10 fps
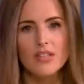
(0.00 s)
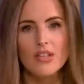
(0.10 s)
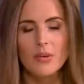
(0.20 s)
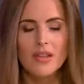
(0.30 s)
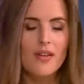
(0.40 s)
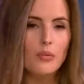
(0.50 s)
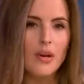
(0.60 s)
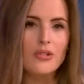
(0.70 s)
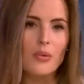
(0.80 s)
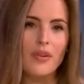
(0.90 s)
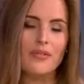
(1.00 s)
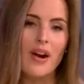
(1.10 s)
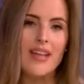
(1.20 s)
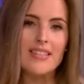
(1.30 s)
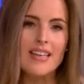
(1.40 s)
to do with loved ones or
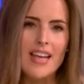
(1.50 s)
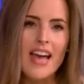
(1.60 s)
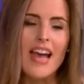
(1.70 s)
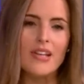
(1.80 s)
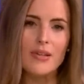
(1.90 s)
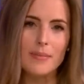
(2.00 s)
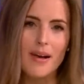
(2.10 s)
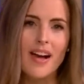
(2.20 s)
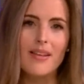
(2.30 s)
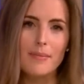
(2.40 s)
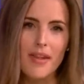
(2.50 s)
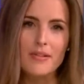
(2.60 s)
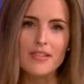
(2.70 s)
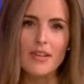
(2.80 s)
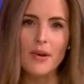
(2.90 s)
friends. And you can buy
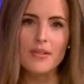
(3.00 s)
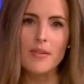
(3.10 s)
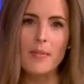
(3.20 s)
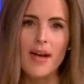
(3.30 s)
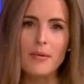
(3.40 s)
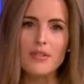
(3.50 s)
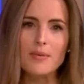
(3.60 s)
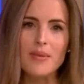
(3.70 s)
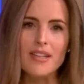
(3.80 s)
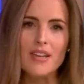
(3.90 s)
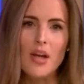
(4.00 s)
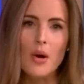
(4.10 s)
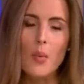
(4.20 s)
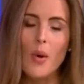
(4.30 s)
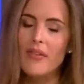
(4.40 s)
Mothers and Daughters of the Bible Speak
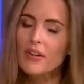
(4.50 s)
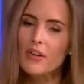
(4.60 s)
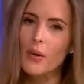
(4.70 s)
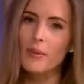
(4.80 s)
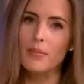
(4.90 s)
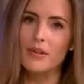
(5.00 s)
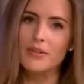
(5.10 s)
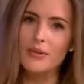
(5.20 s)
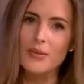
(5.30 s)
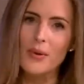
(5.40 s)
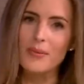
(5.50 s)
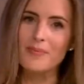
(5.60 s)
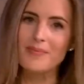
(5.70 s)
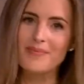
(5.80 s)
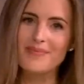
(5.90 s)
wherever your books are sold.
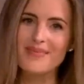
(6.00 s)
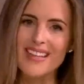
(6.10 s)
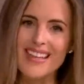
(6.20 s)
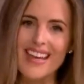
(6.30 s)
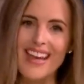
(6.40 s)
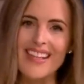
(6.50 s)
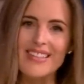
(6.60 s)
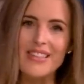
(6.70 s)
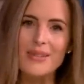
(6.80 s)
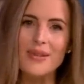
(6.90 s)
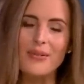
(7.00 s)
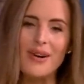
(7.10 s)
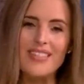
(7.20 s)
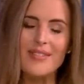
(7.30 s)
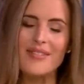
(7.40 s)
And that's going to do it for
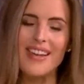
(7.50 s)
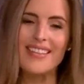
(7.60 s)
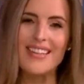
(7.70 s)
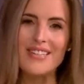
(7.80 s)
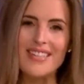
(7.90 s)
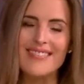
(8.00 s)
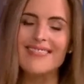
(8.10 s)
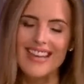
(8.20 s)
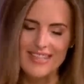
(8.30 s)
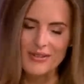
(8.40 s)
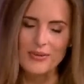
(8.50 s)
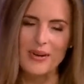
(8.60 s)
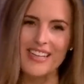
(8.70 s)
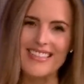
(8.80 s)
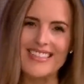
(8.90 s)
us for Faith Nation. Thanks for
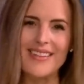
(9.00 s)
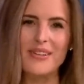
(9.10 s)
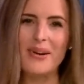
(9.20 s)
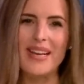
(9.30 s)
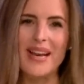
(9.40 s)
joining us. Have a great